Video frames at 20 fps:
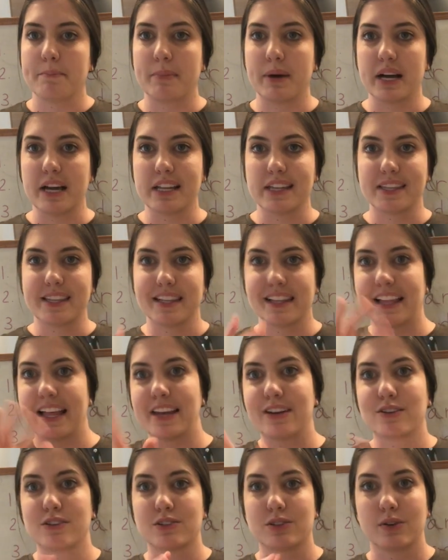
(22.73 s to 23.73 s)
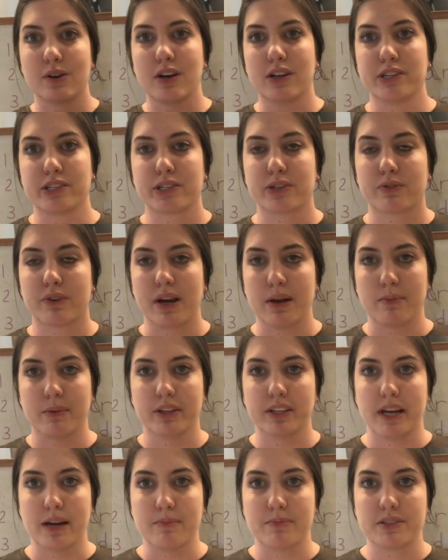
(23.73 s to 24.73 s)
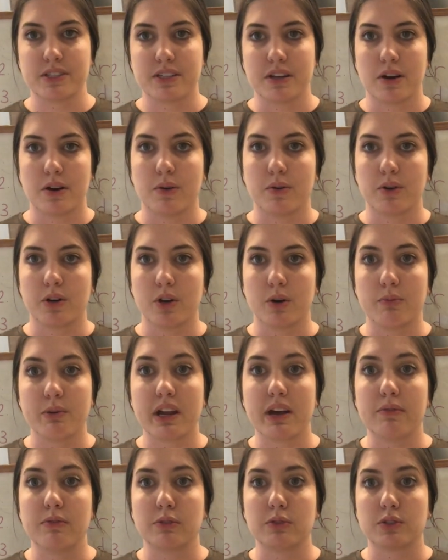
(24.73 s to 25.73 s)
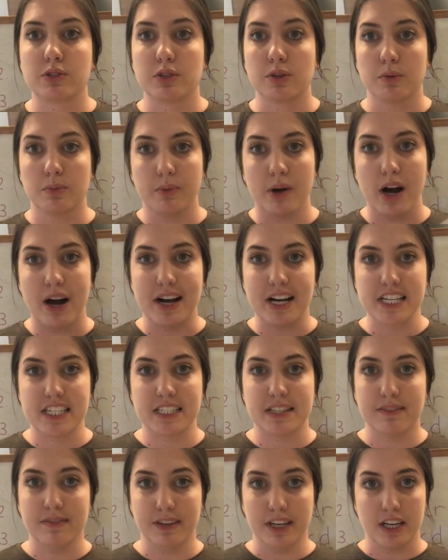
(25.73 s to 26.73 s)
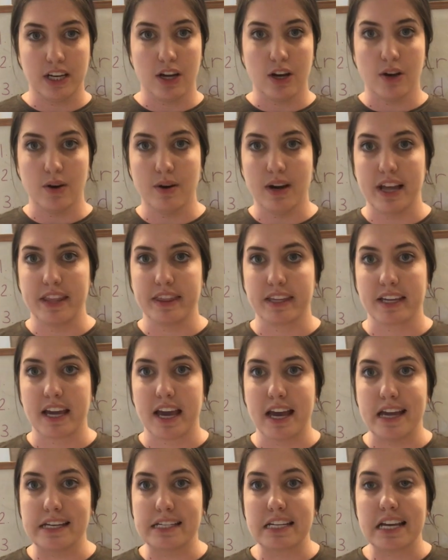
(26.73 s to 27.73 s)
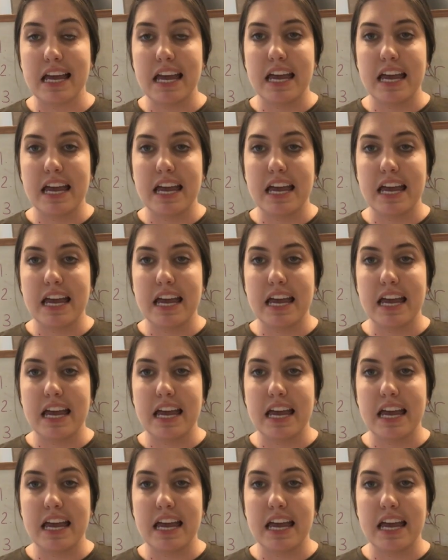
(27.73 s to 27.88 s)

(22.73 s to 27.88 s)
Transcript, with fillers: but the letters are all scrambled up so you'll be able to pause the video at the end